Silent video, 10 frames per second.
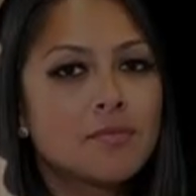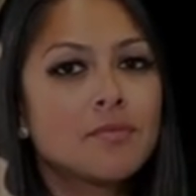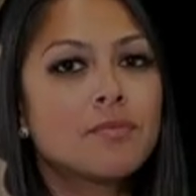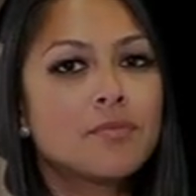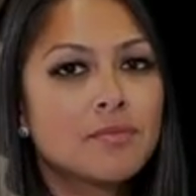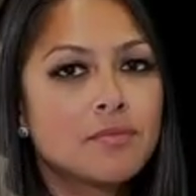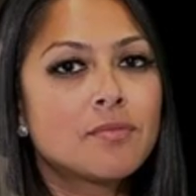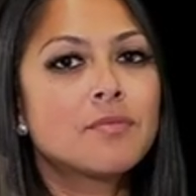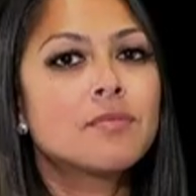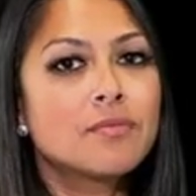
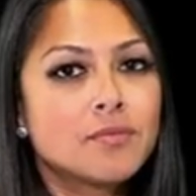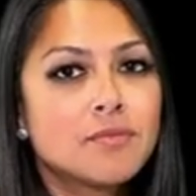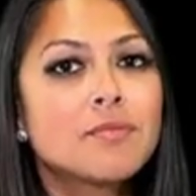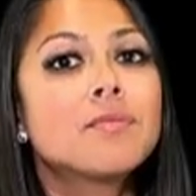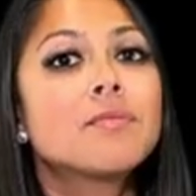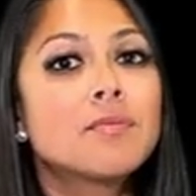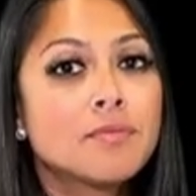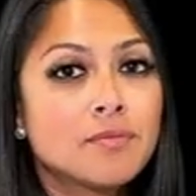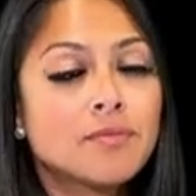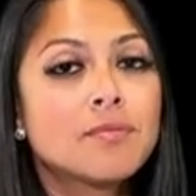
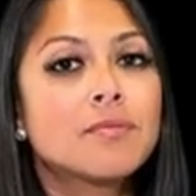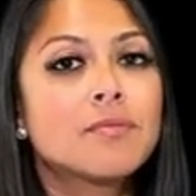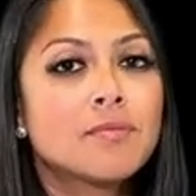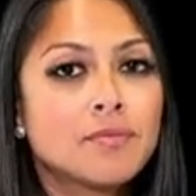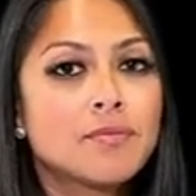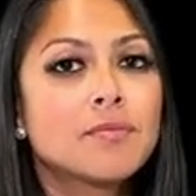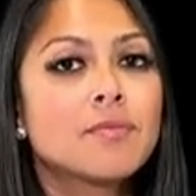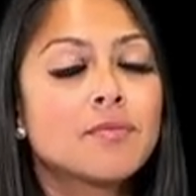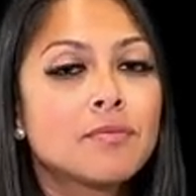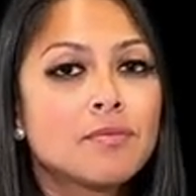
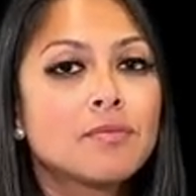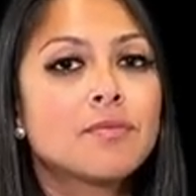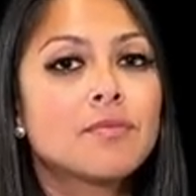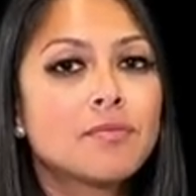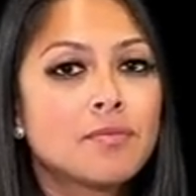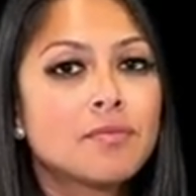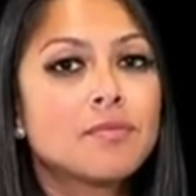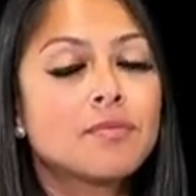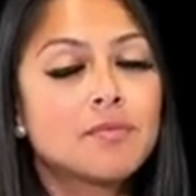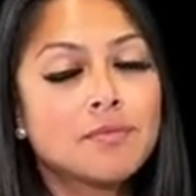
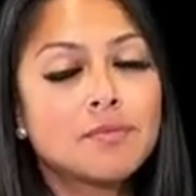This person isn't speaking.